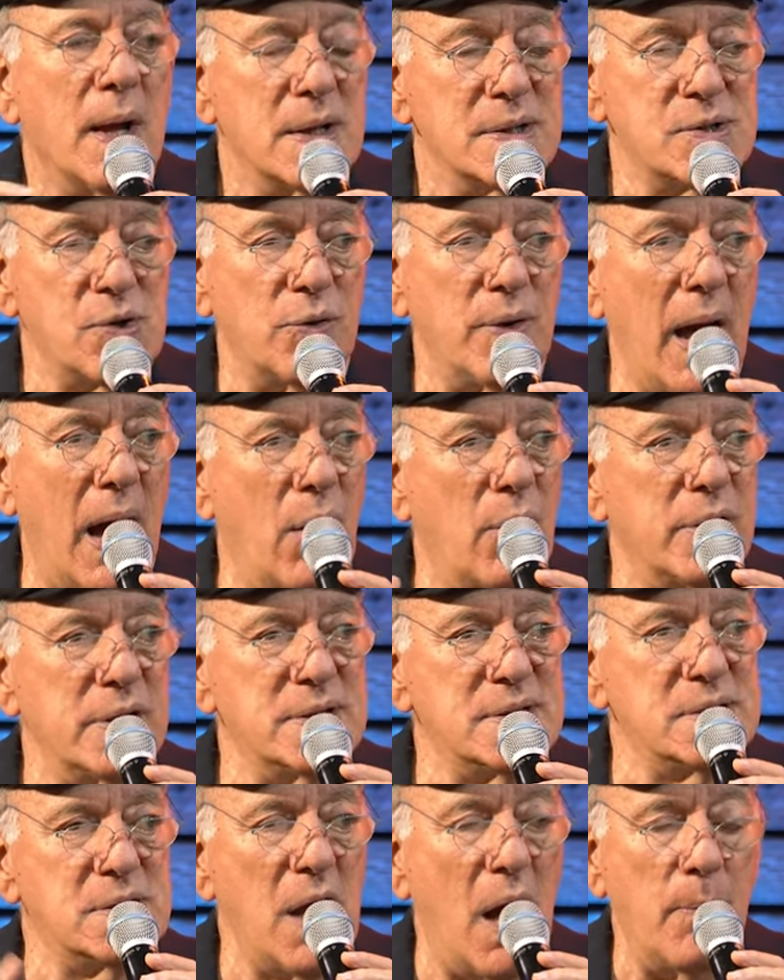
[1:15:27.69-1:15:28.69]
So now it
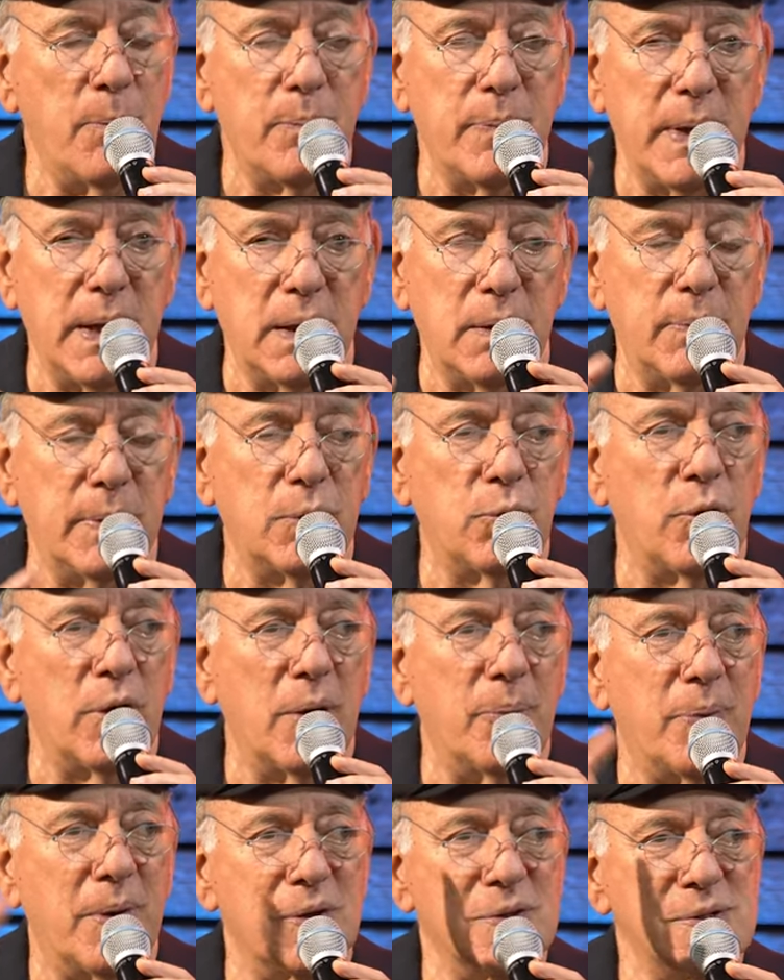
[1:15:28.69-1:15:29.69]
stopped being between
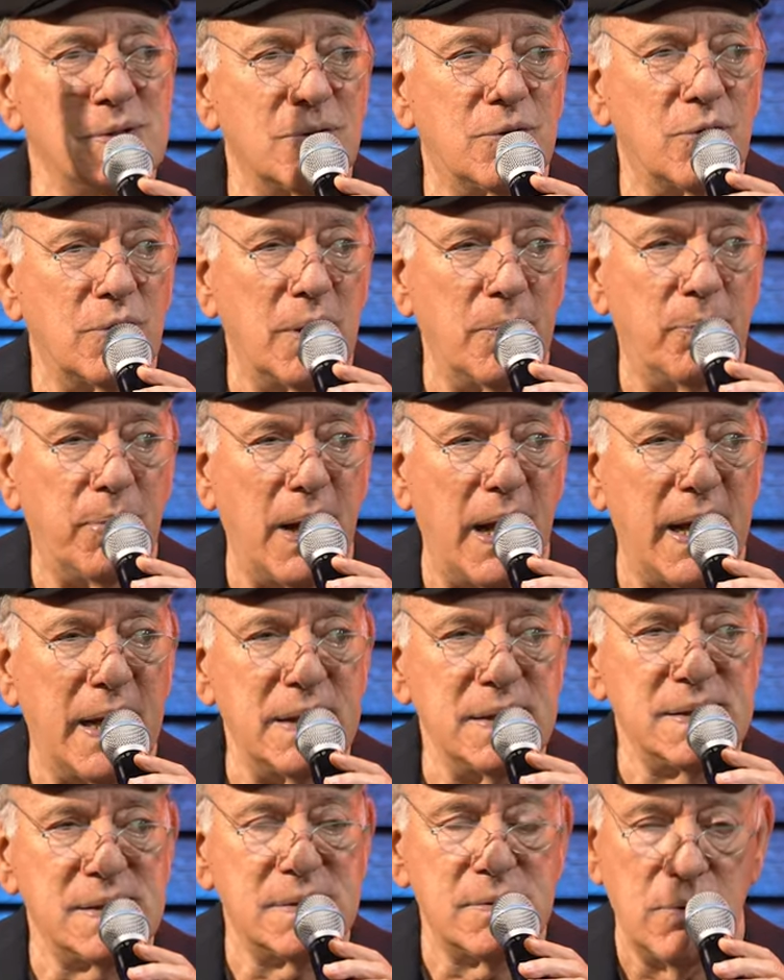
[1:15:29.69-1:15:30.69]
a person to the
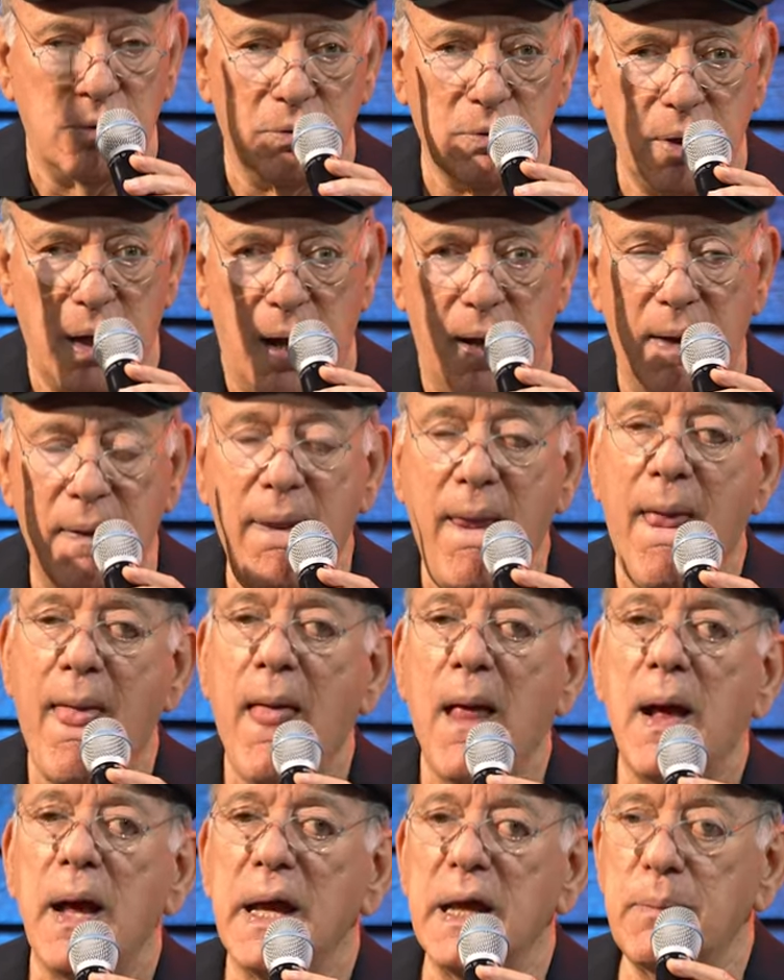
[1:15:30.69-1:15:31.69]
place, or God.
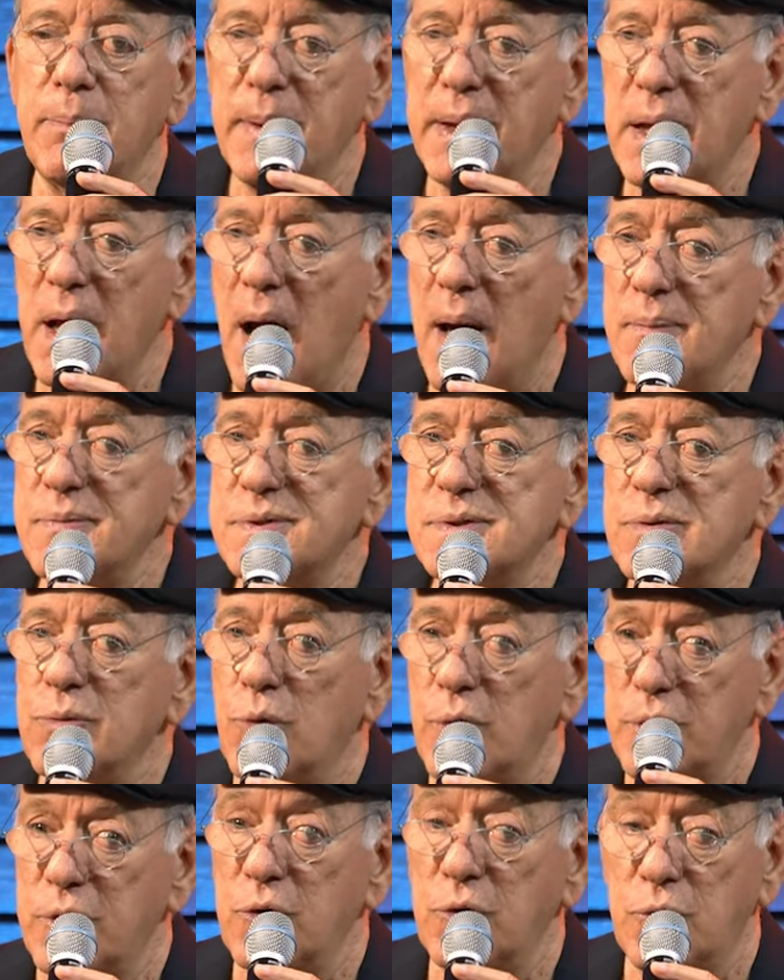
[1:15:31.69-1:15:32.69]
It becomes,
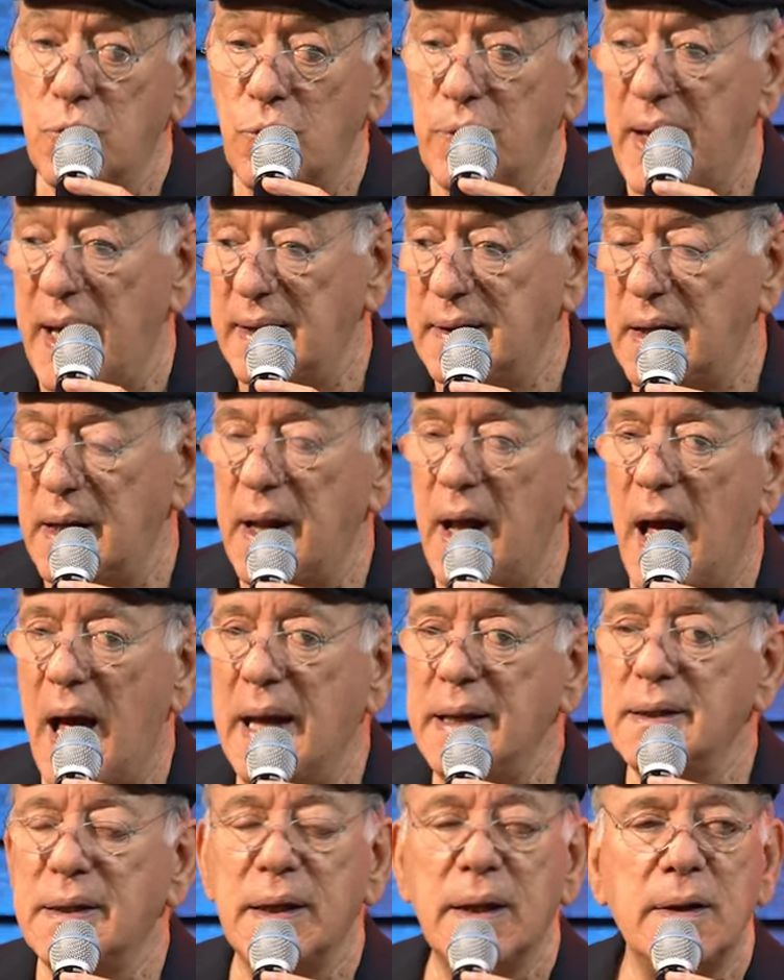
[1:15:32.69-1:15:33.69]
when you do that and
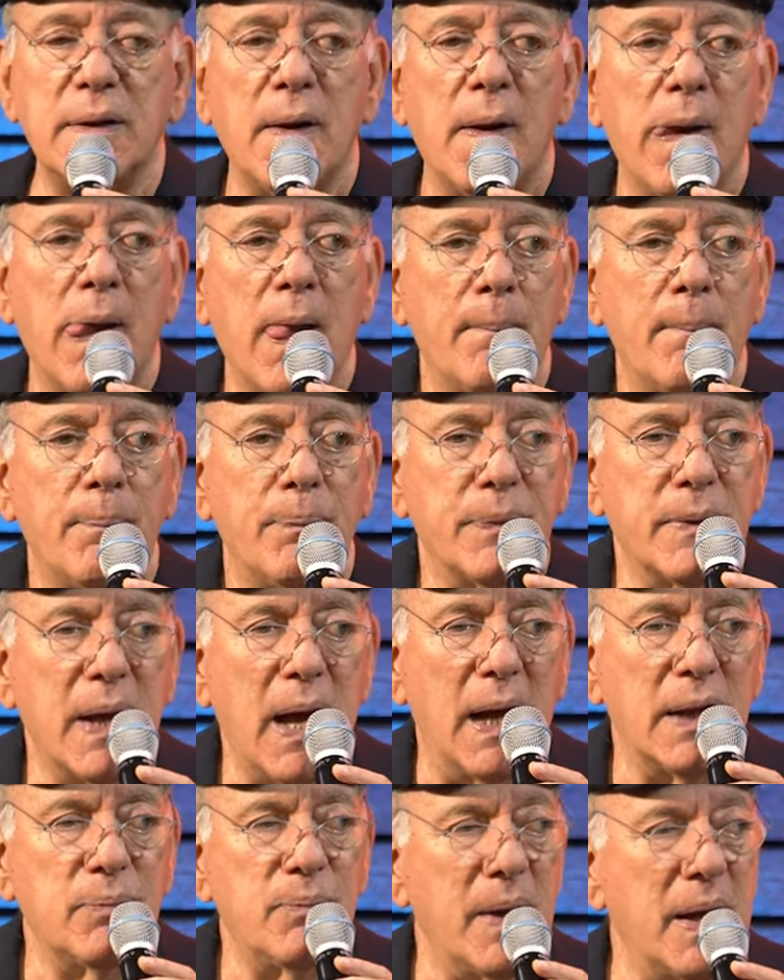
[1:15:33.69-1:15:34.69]
hide it,
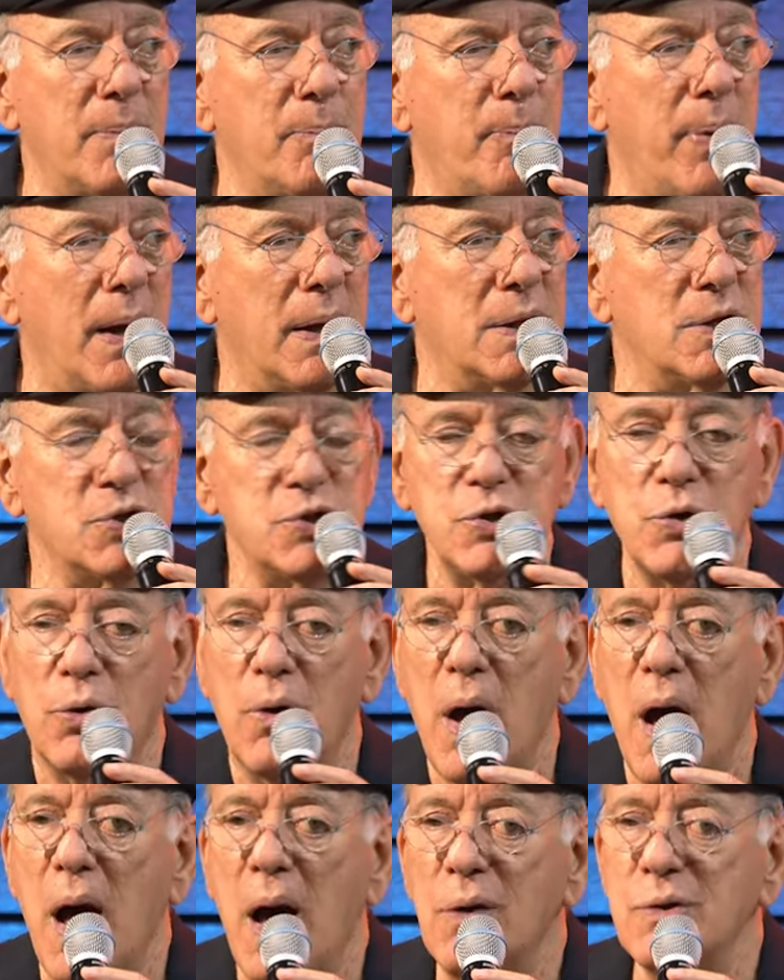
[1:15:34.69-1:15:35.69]
God may punish your
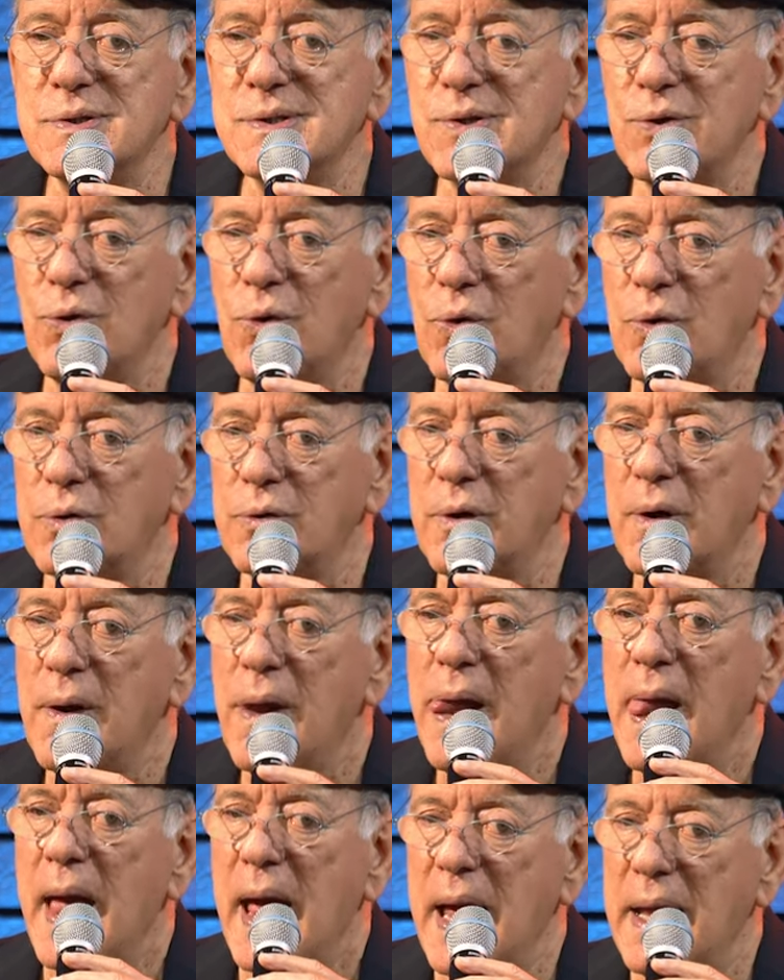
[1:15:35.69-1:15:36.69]
household,
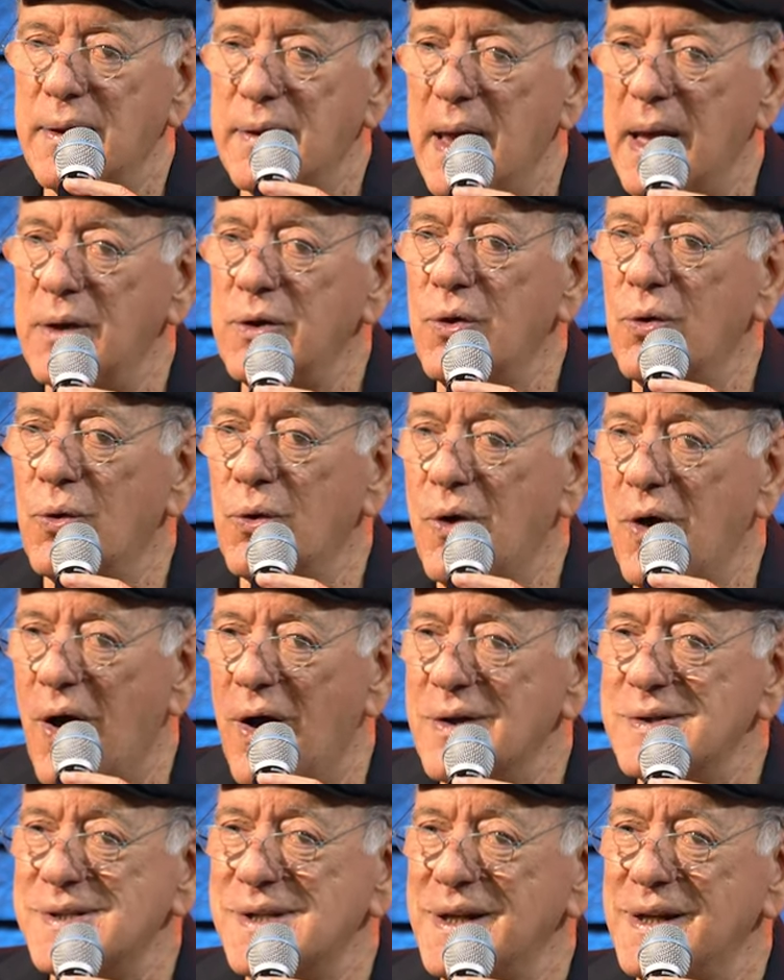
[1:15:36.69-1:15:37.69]
and then you're
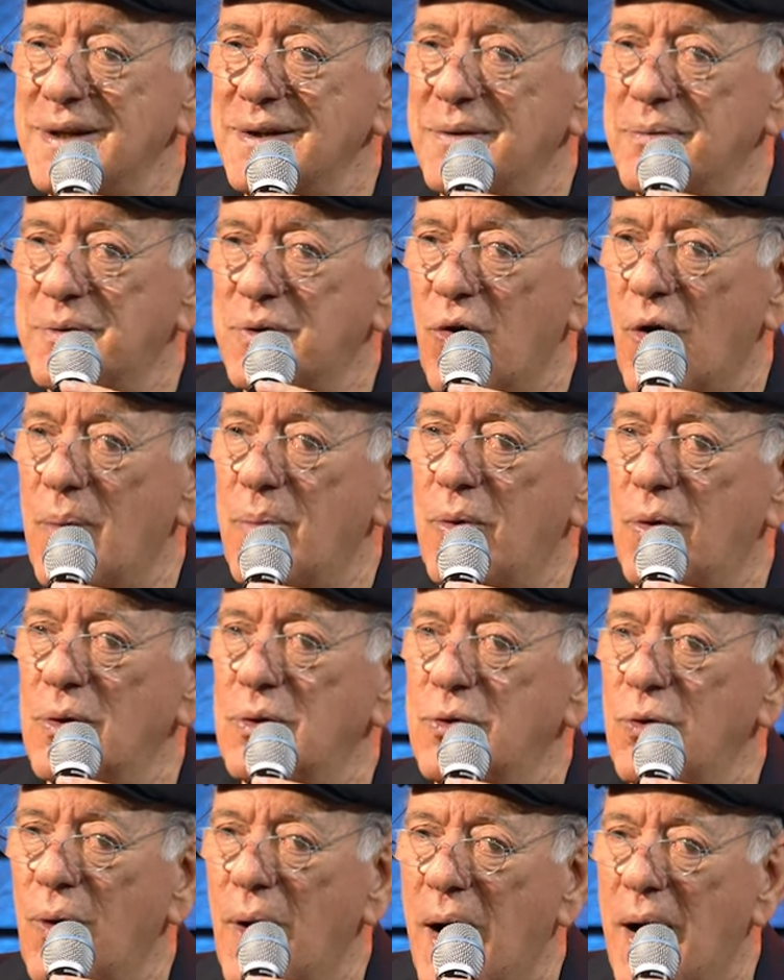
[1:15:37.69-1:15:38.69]
causing trouble
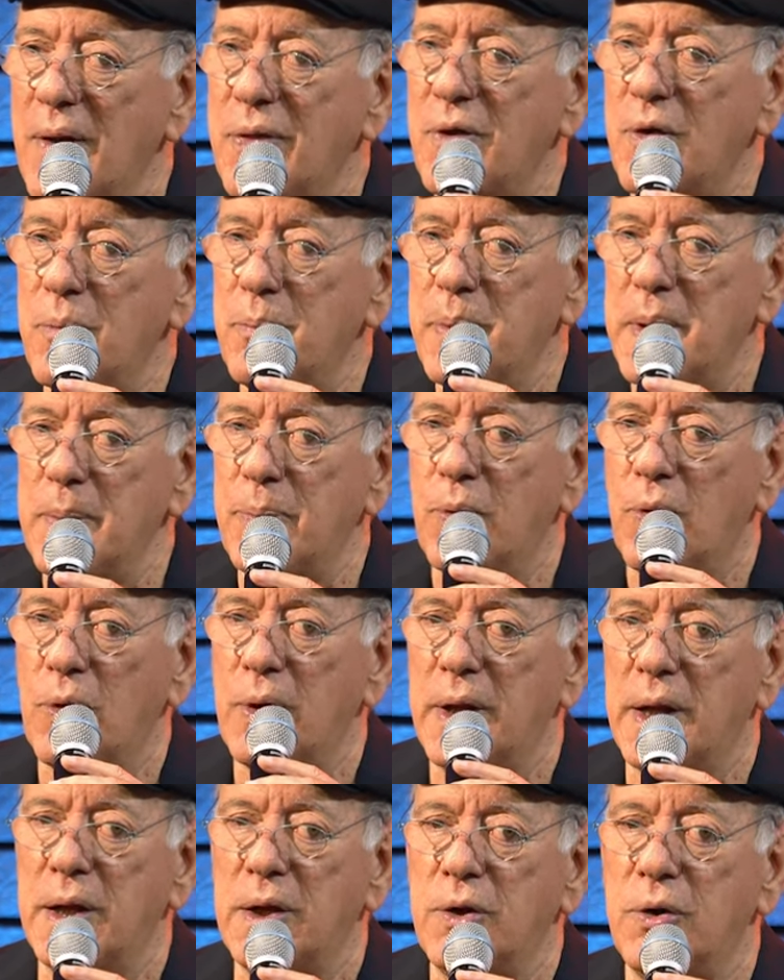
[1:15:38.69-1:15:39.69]
to other people
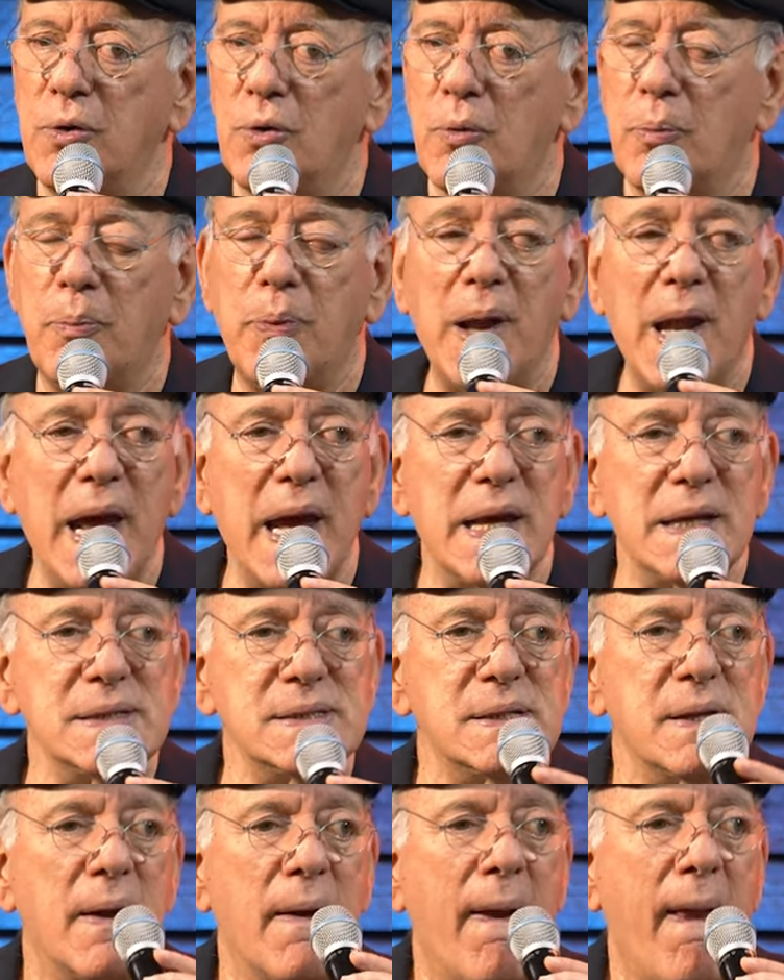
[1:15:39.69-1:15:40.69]
in your
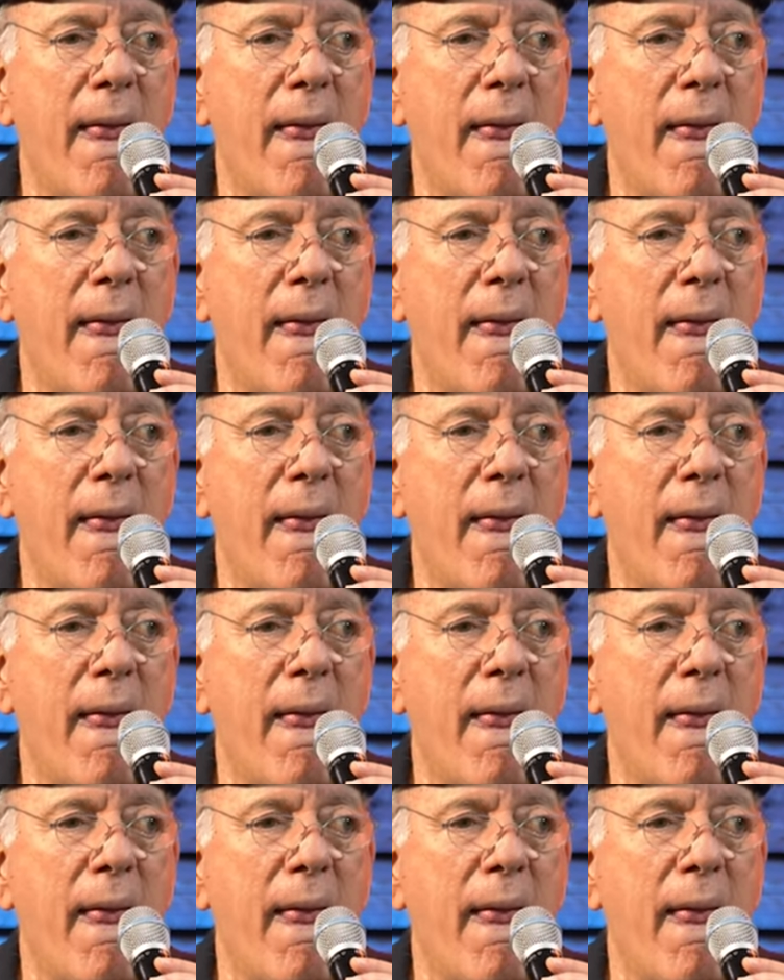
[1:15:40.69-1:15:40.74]
place.